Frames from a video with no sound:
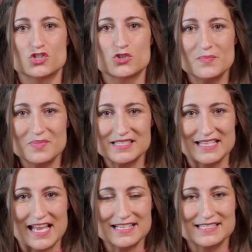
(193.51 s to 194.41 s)
TRIP is
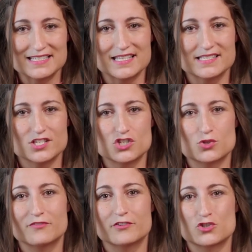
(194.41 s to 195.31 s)
next. This is
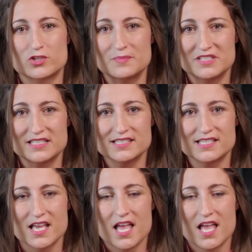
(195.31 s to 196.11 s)
short for triptans,